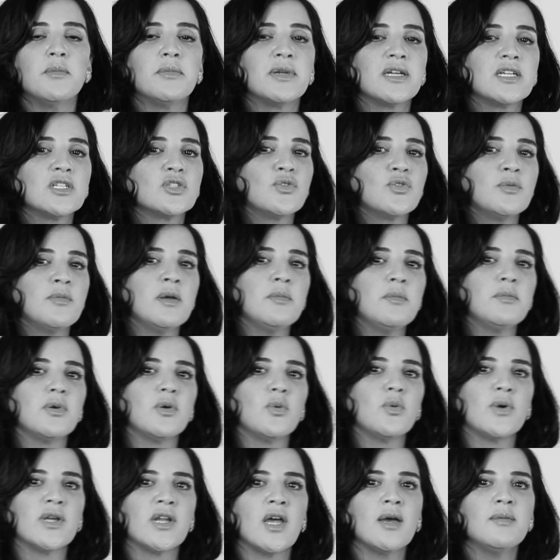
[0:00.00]
Because remember,
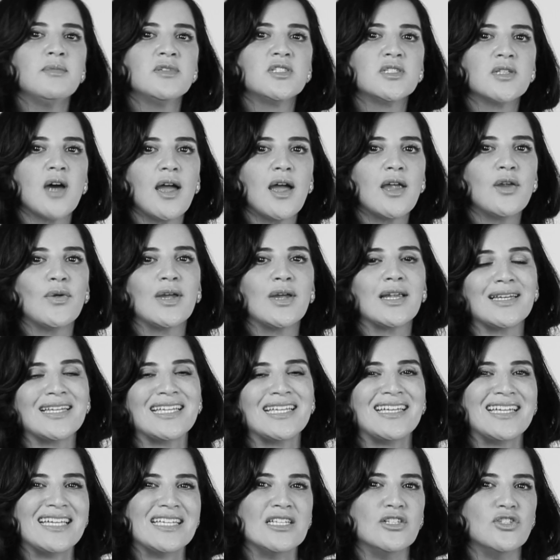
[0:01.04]
when I'm
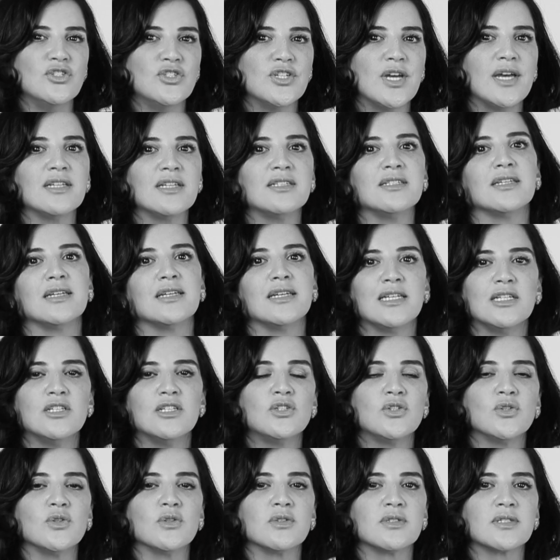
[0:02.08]
directly injecting
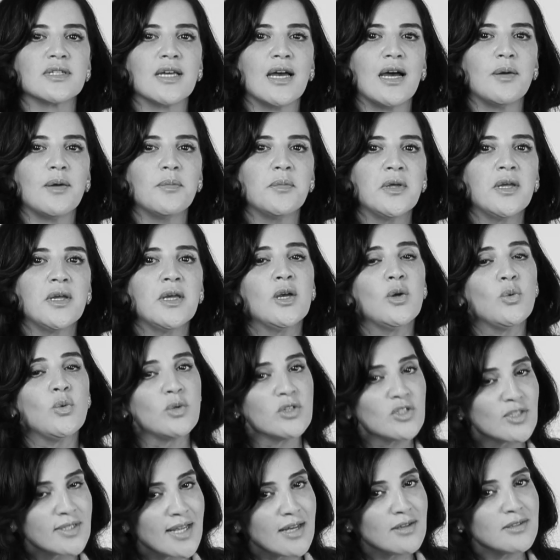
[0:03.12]
into your scalp,
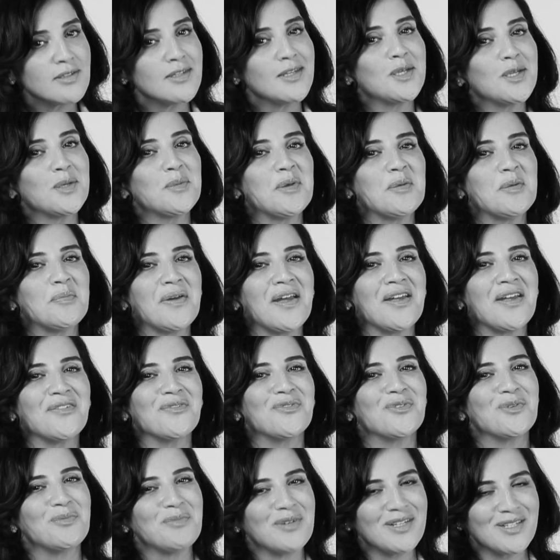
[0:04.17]
which sounds a little bit
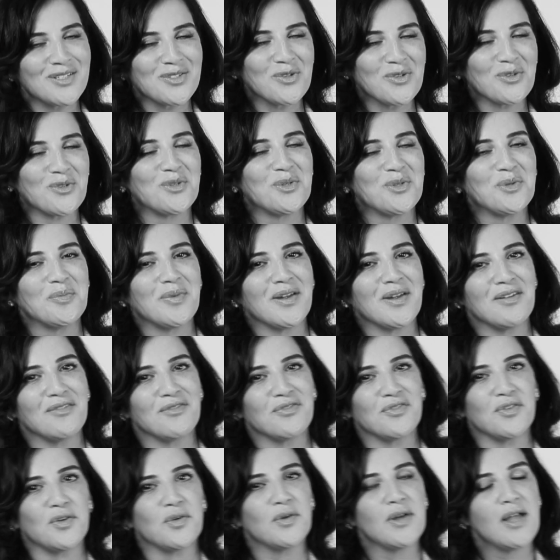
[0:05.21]
painful, but it's not too
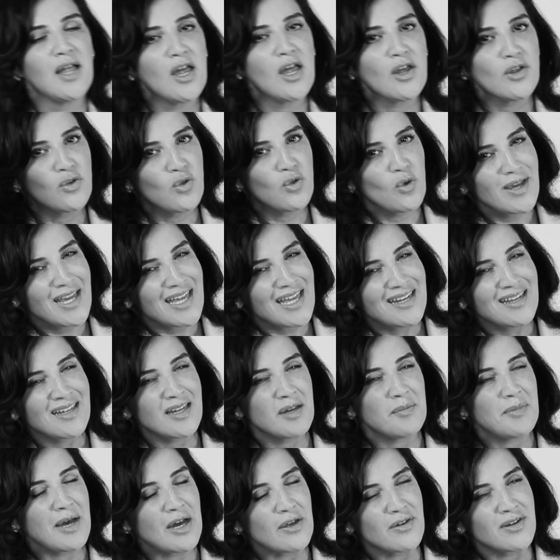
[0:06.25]
painful, you're getting
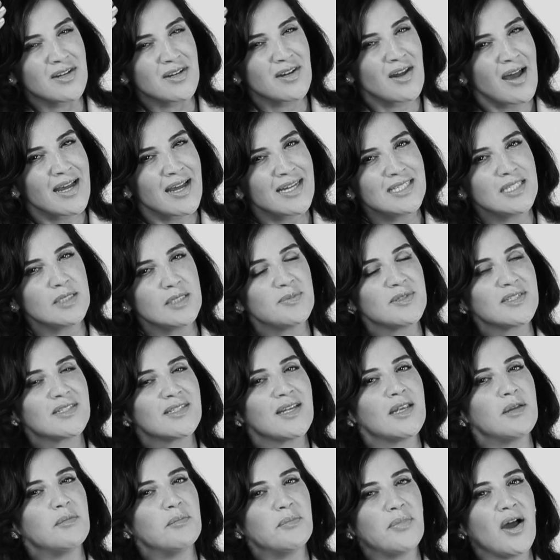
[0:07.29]
about
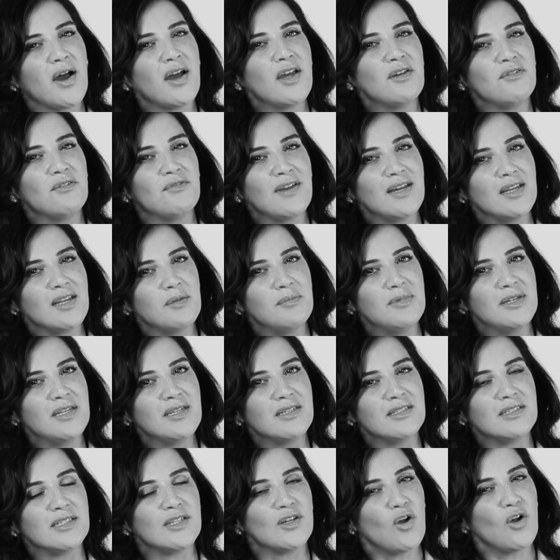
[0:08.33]
90%
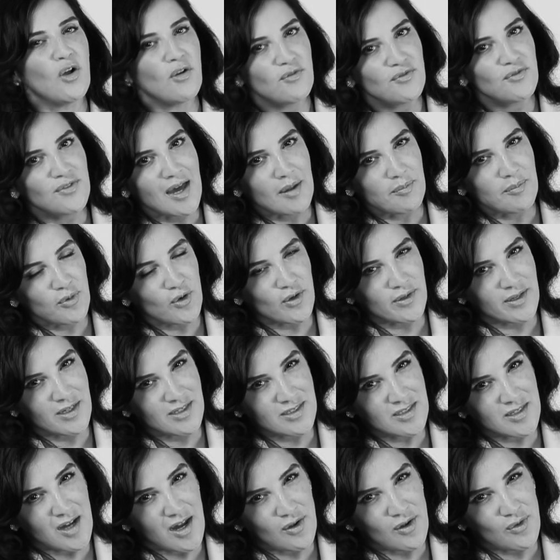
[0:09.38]
bioavailability of that
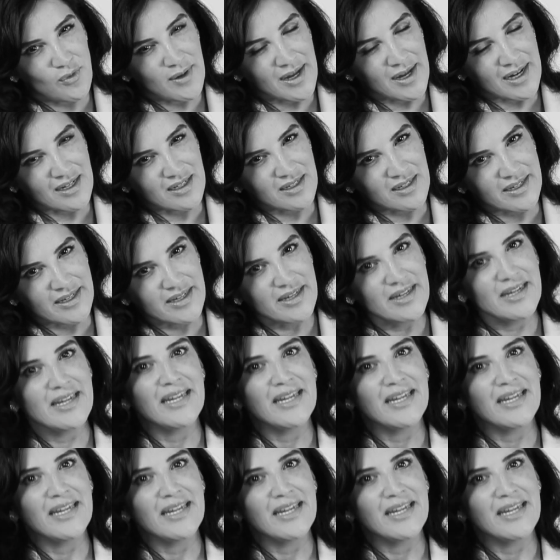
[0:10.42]
product directly